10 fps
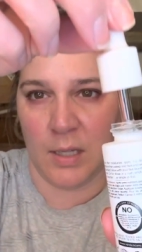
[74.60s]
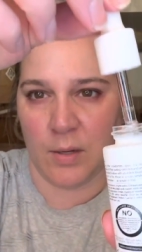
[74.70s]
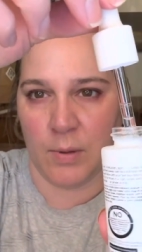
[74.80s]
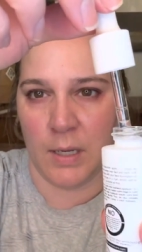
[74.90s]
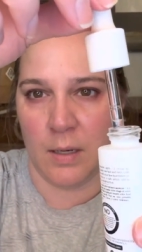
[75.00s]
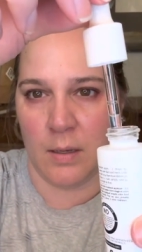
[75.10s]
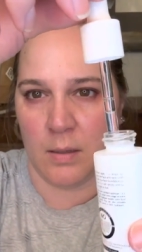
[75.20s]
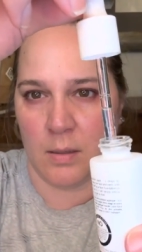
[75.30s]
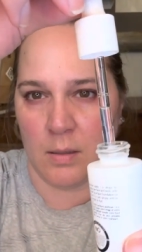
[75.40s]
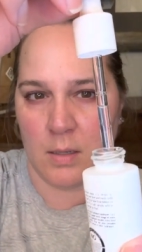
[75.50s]
liquid
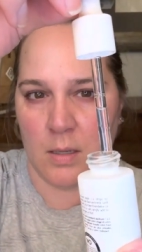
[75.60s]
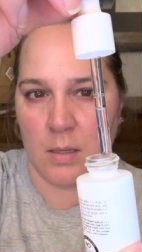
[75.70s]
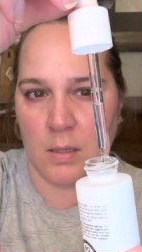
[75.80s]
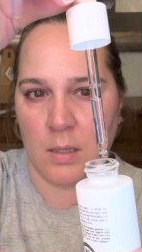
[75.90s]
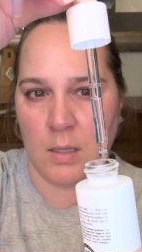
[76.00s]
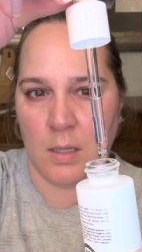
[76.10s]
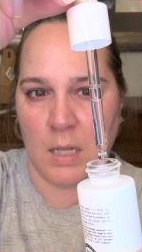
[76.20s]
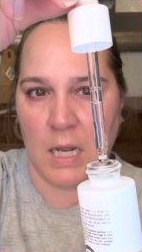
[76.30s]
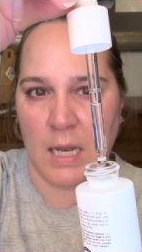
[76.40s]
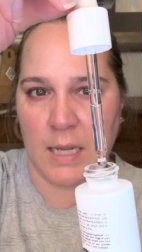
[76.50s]

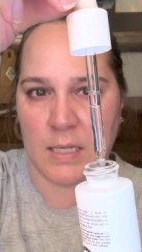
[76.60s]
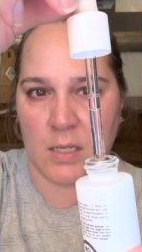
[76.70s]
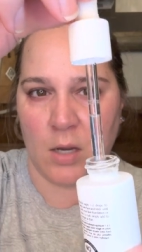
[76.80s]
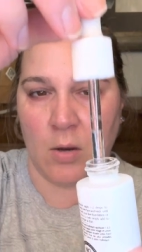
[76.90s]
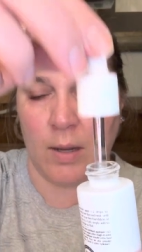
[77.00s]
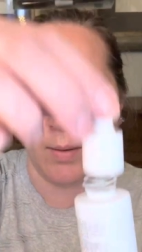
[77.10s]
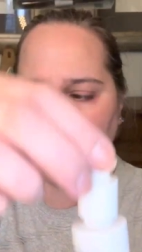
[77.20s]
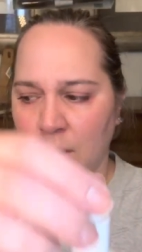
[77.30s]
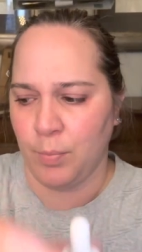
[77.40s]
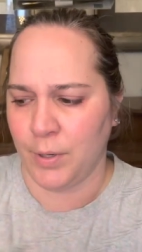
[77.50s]
like so. And I'm
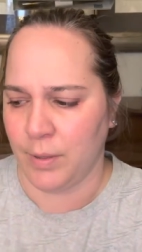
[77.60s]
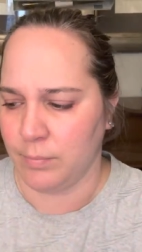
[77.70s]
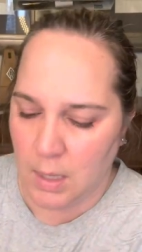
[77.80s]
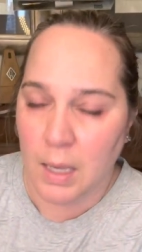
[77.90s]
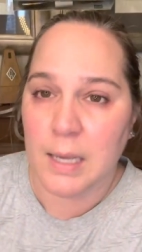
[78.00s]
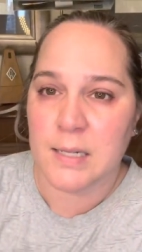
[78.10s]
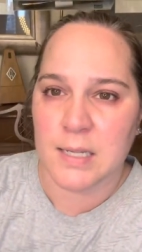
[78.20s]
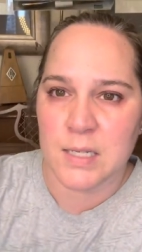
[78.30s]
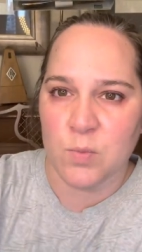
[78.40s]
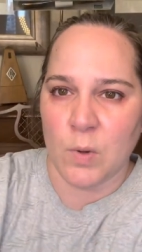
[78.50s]
going to put, it
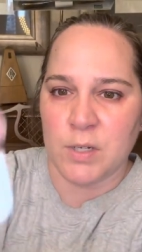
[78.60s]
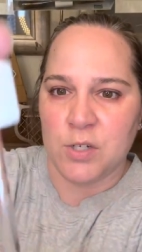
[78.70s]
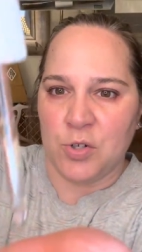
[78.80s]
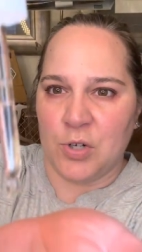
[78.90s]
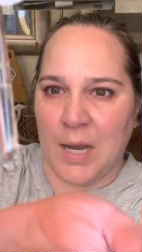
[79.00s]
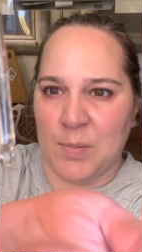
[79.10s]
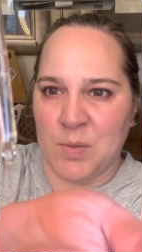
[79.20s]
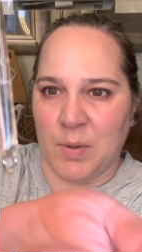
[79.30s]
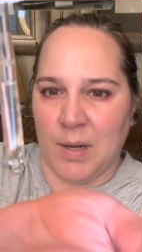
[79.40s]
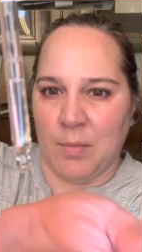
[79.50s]
says one to two drops,
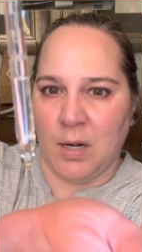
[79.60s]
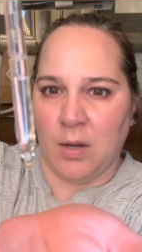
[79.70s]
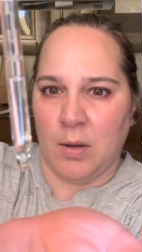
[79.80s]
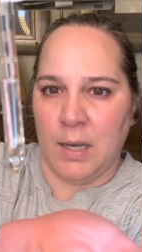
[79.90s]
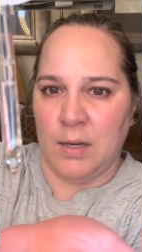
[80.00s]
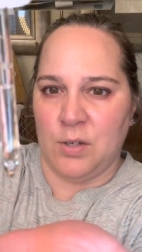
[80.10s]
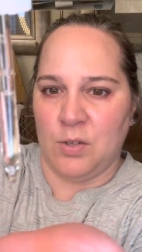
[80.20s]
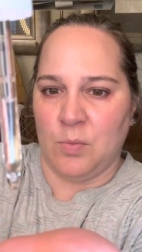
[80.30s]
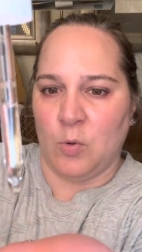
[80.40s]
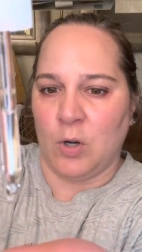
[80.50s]
but I'm going to go ahead and
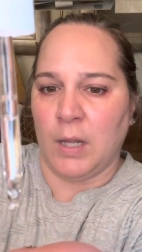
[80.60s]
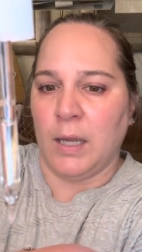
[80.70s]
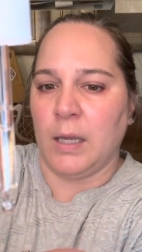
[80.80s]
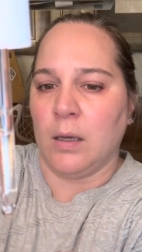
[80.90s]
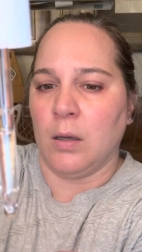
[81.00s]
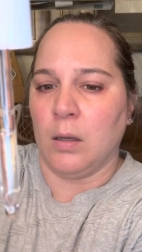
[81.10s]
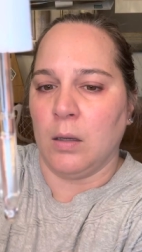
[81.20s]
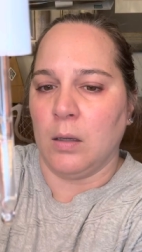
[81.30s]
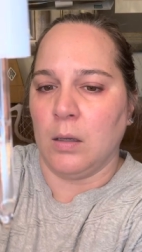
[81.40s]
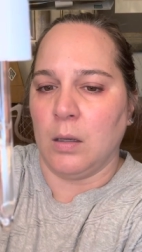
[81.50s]
do more like
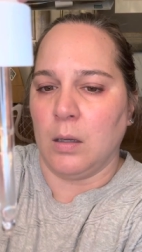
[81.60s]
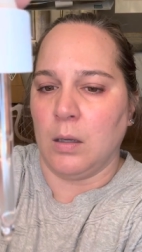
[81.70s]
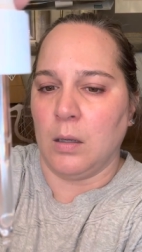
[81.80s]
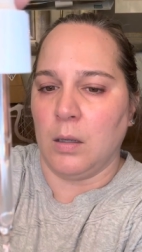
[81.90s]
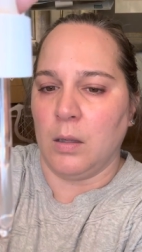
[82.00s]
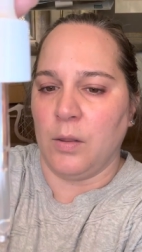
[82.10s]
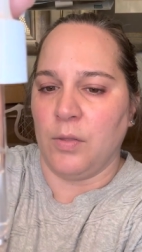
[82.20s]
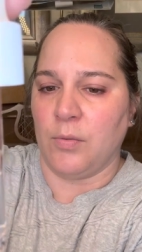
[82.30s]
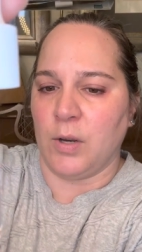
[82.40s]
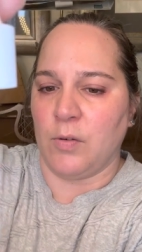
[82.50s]

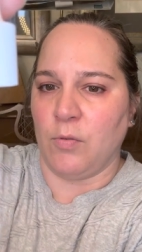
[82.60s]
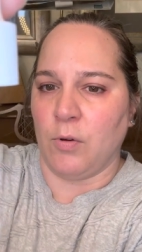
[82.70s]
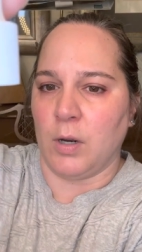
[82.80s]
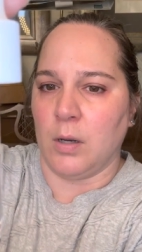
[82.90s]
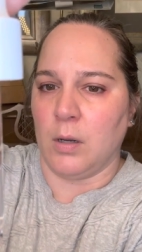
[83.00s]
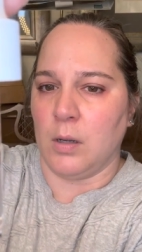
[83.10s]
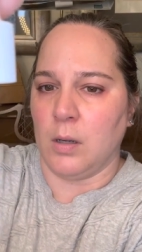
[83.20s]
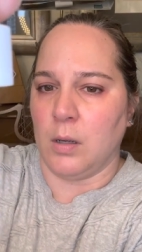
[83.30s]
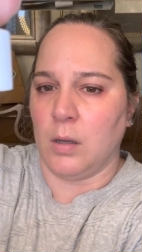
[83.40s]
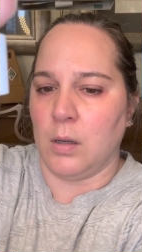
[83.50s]
three or four.
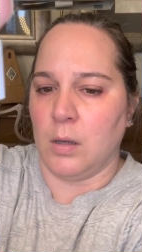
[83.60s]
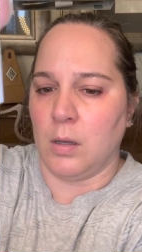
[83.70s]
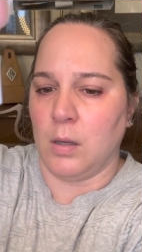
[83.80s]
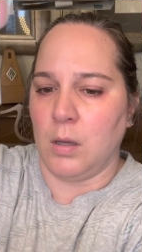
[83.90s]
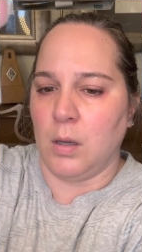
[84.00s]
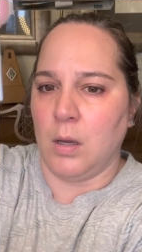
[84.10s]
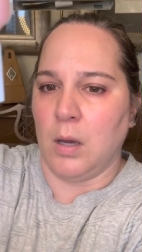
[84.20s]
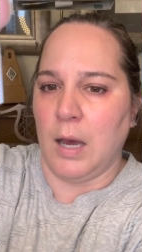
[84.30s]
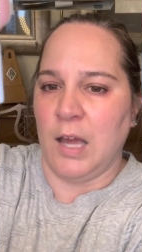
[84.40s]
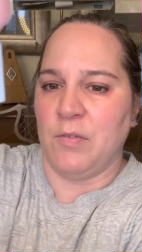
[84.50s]

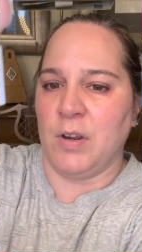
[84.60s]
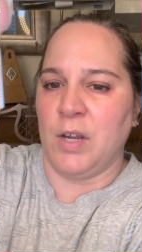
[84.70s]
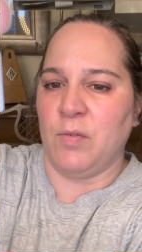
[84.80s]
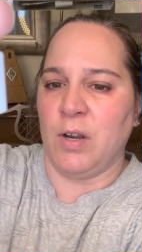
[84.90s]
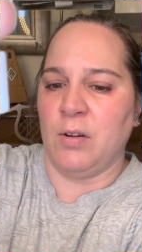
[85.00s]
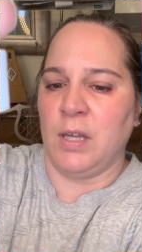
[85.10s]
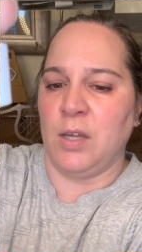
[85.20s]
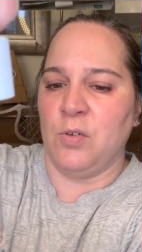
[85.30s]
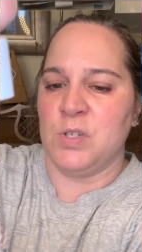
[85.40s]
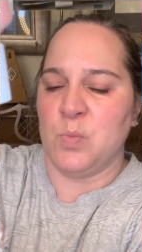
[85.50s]
I very rarely
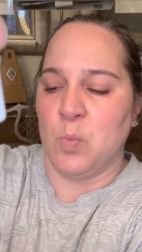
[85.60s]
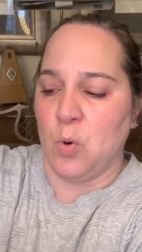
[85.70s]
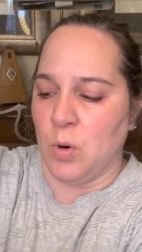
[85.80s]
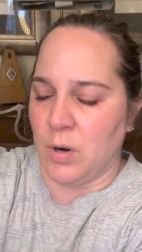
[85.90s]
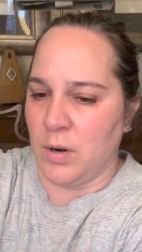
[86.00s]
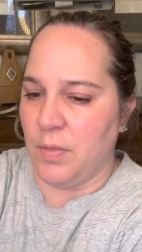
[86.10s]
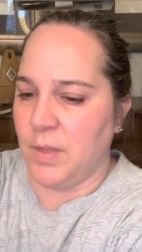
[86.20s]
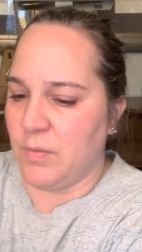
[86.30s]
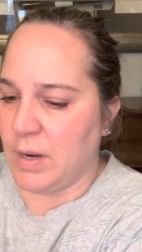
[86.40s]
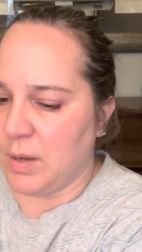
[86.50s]
use more
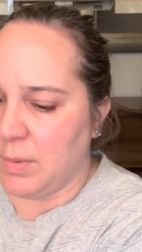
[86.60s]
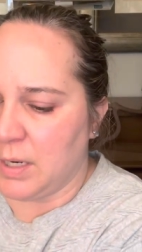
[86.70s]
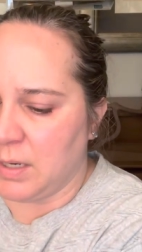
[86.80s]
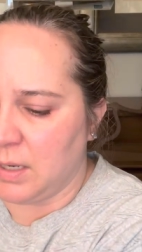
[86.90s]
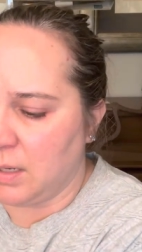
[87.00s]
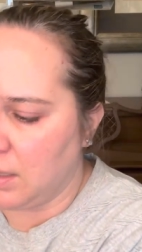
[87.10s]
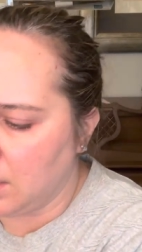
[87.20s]
than recommended,